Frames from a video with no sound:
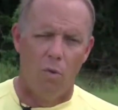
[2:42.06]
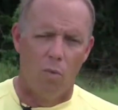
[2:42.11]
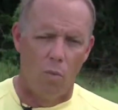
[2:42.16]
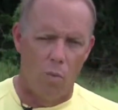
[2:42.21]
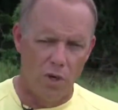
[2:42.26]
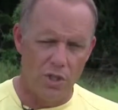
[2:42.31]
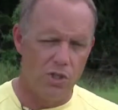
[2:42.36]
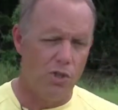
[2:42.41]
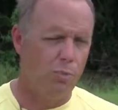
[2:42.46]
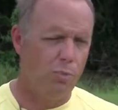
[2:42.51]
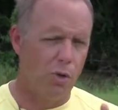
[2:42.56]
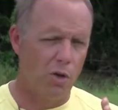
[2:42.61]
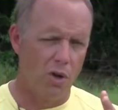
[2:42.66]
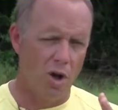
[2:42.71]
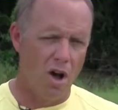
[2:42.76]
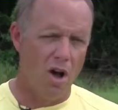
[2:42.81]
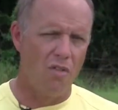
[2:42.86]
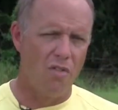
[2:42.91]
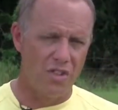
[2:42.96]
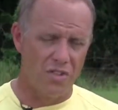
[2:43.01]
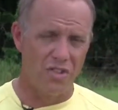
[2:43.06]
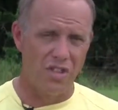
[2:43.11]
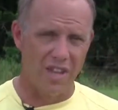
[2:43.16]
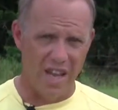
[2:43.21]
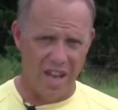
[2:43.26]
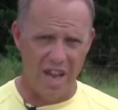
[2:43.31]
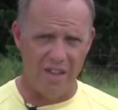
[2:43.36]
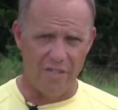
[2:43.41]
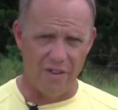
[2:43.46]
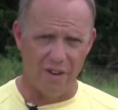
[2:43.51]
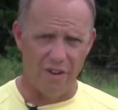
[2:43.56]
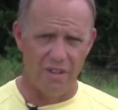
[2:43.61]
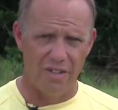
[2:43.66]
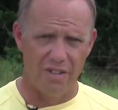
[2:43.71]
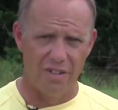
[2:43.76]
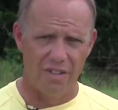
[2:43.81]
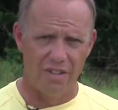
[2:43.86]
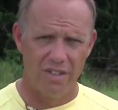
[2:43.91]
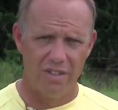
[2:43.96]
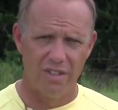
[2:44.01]
Once you put all this together,
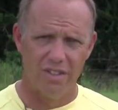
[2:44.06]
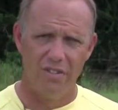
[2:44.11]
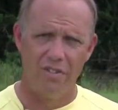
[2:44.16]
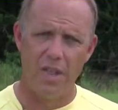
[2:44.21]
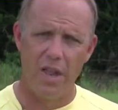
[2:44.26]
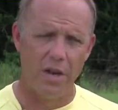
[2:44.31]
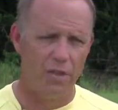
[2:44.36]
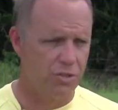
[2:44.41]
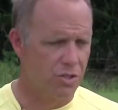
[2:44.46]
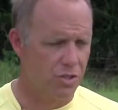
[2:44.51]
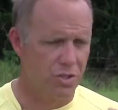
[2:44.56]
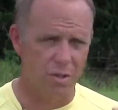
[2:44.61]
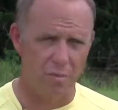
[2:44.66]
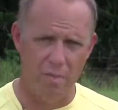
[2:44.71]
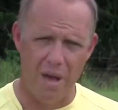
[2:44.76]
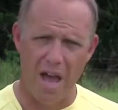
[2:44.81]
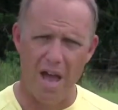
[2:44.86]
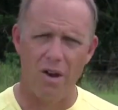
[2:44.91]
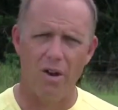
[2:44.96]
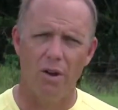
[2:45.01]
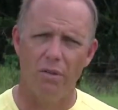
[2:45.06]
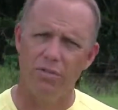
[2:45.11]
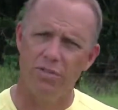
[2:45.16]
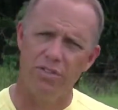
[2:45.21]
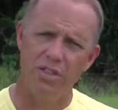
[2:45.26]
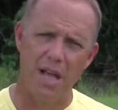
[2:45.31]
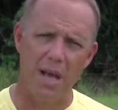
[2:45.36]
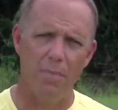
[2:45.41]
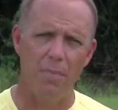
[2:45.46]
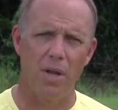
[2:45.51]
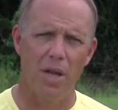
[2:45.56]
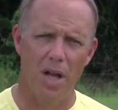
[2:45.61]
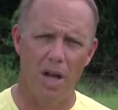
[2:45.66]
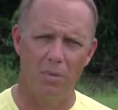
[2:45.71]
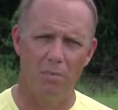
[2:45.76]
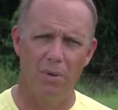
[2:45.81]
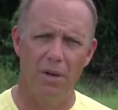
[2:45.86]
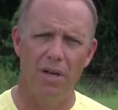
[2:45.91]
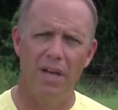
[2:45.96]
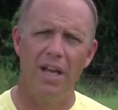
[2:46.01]
then it's just a matter of stepping
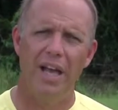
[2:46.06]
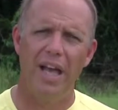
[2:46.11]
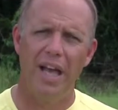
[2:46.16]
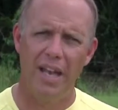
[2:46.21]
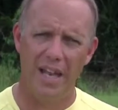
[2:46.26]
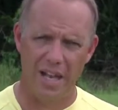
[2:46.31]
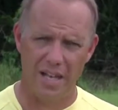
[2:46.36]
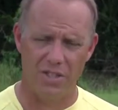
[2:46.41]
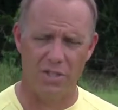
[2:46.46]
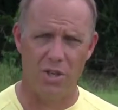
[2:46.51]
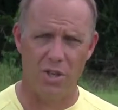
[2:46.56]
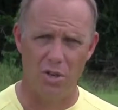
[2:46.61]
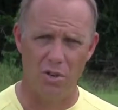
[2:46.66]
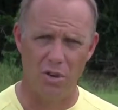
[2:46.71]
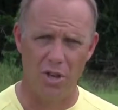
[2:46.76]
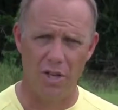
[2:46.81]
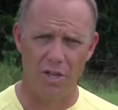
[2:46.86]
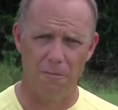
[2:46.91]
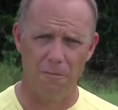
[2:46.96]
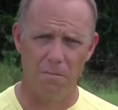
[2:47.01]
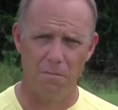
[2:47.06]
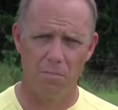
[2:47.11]
up and executing.